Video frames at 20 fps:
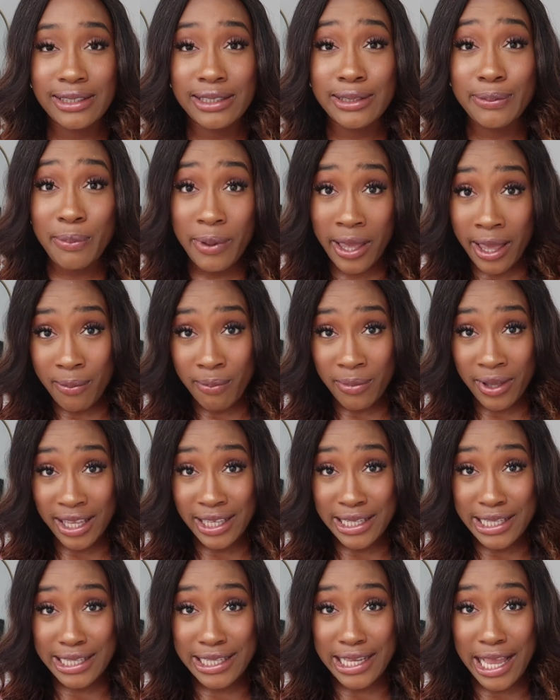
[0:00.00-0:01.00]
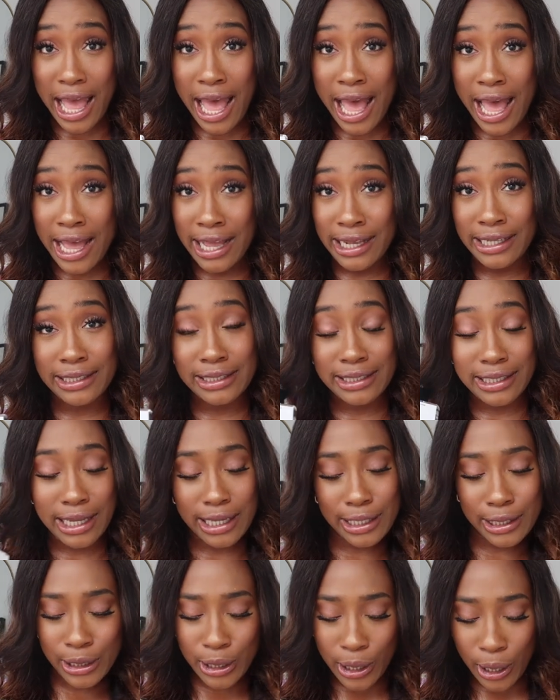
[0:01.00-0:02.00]
spearmint, and,
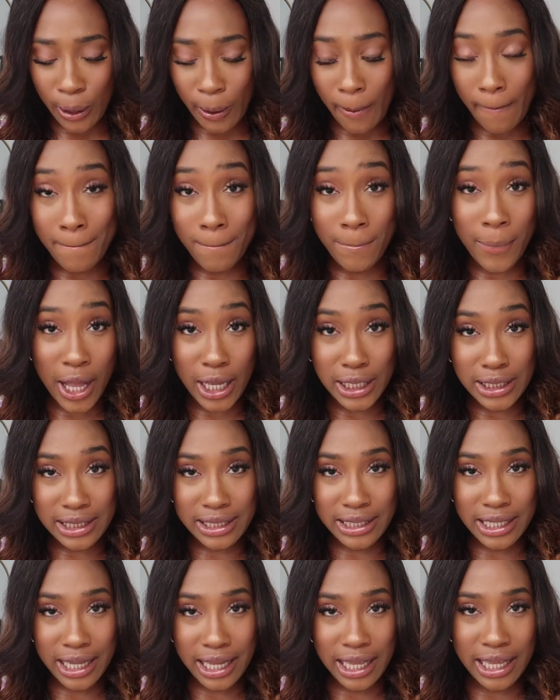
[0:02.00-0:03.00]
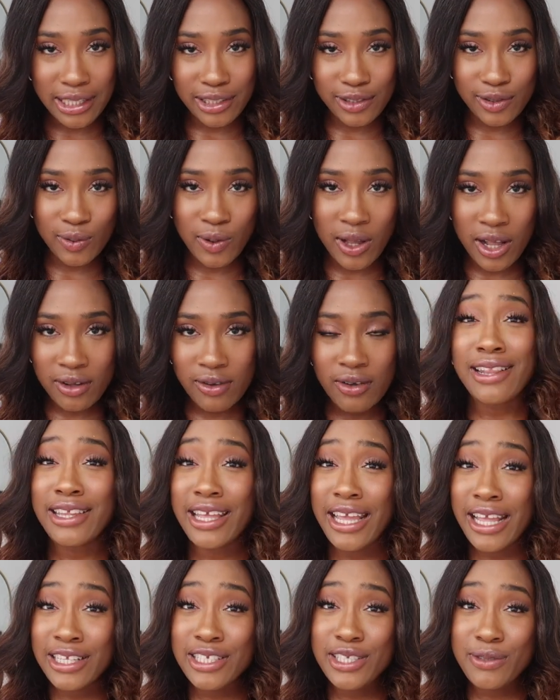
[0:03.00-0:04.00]
you know, musk as well. And
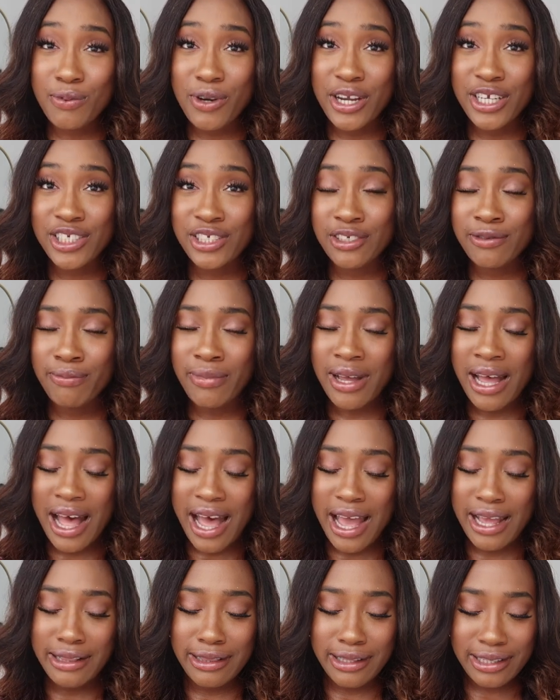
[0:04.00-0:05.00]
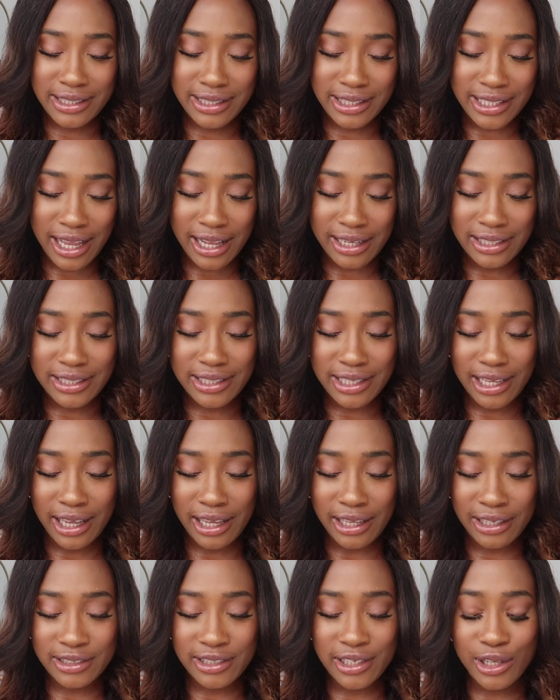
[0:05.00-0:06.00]
the inspiration behind this scent
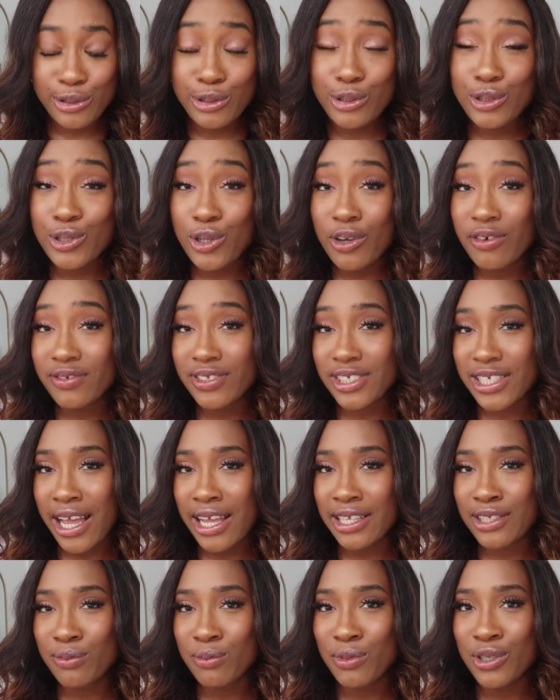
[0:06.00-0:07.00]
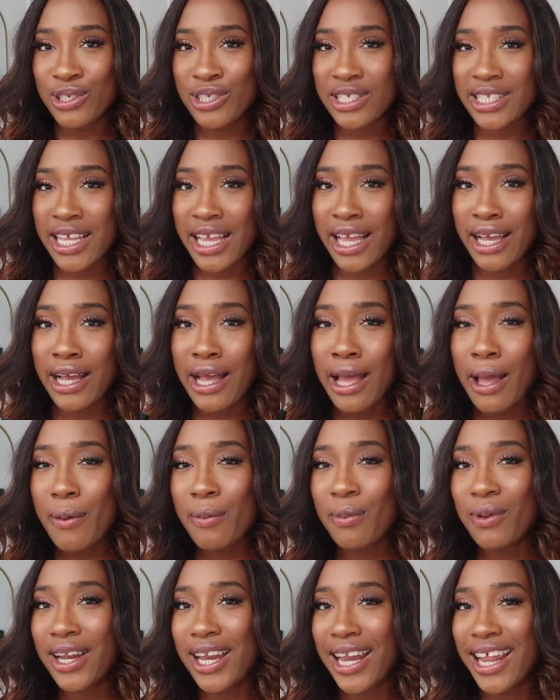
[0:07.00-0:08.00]
is soft jazz music,
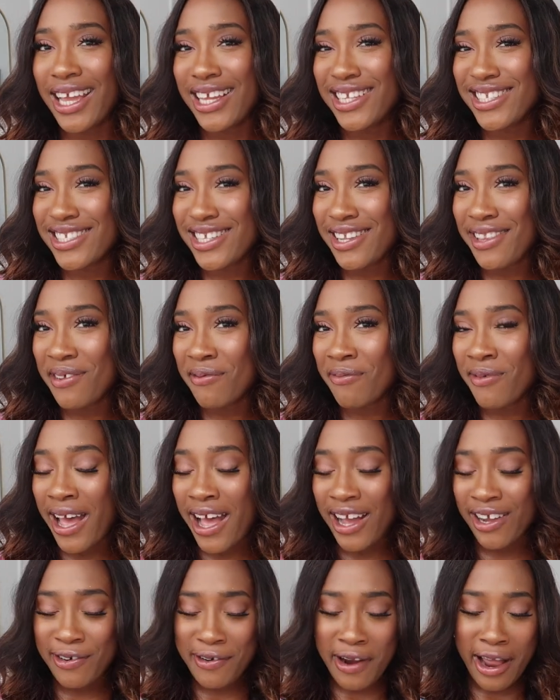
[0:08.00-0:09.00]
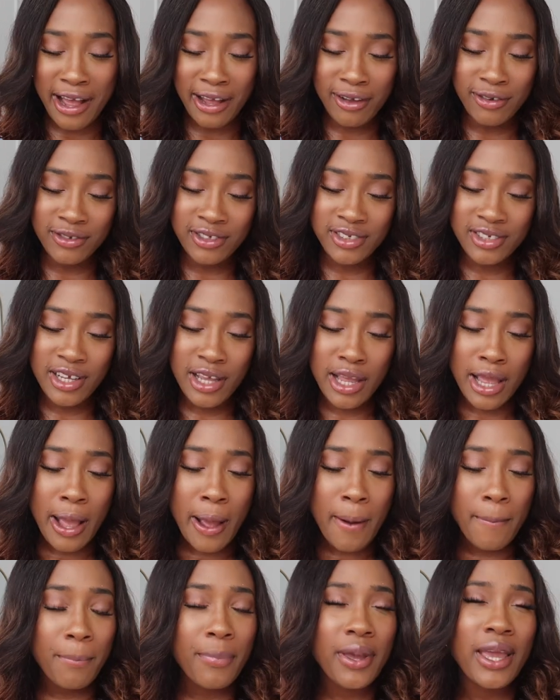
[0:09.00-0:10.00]
plays in the background
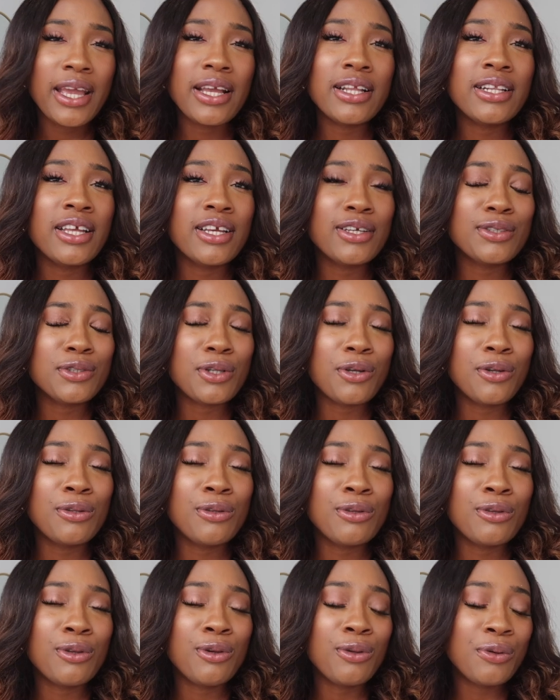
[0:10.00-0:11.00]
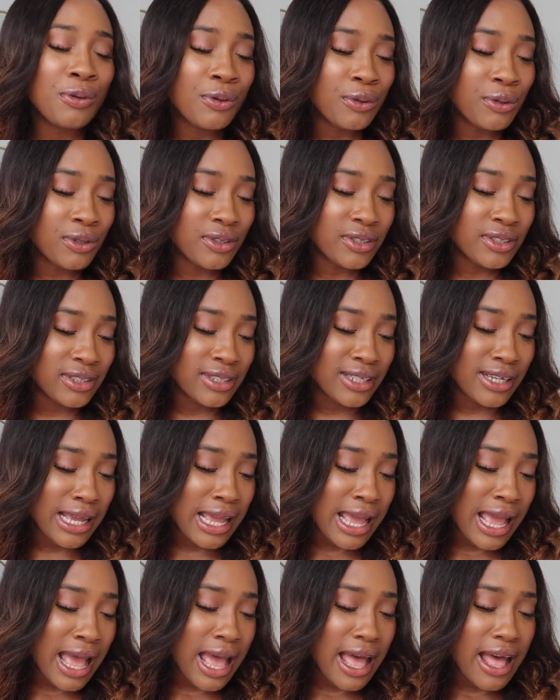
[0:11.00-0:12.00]
picnics on the lawn,
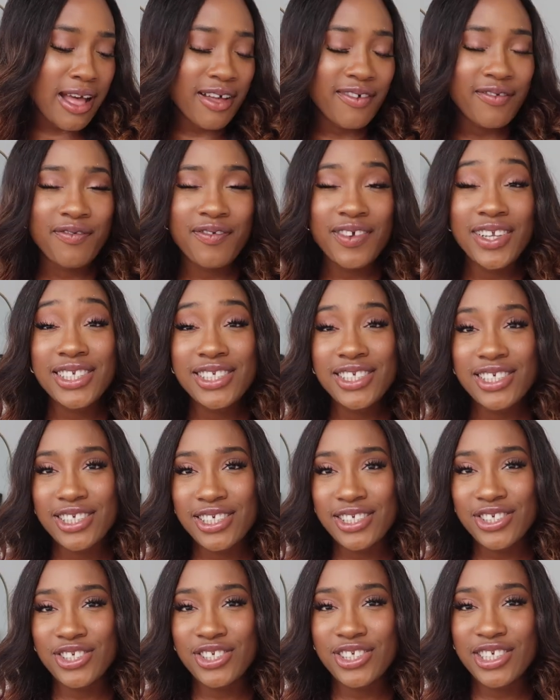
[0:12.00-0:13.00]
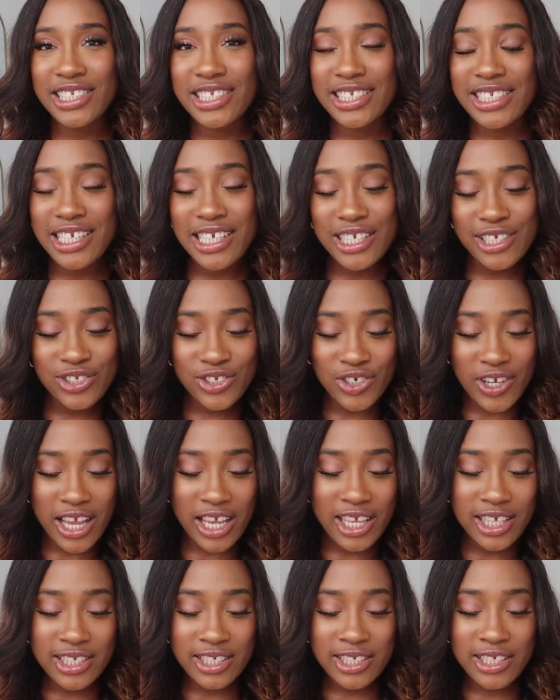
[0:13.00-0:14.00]
a vintage tea
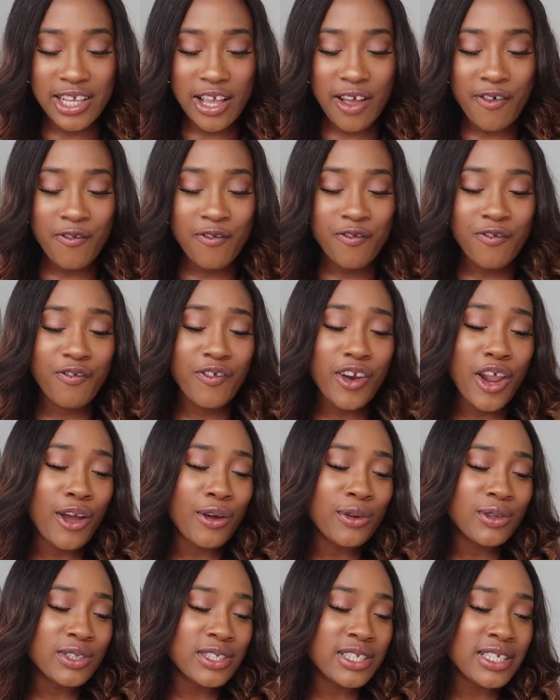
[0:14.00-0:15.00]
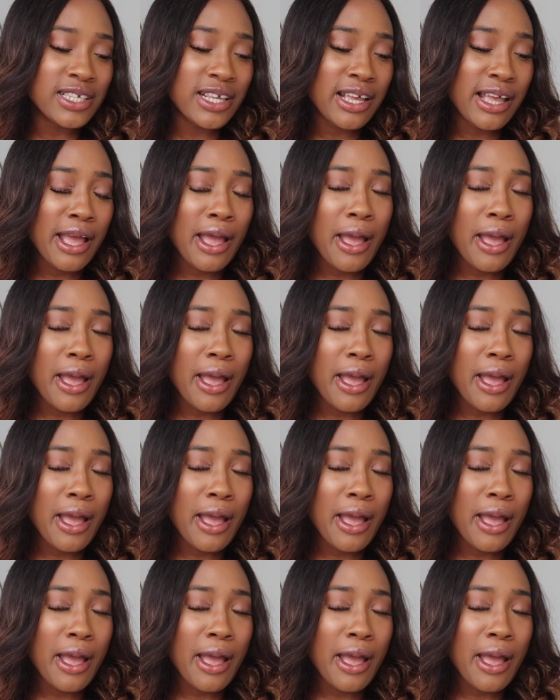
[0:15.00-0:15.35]
dress, float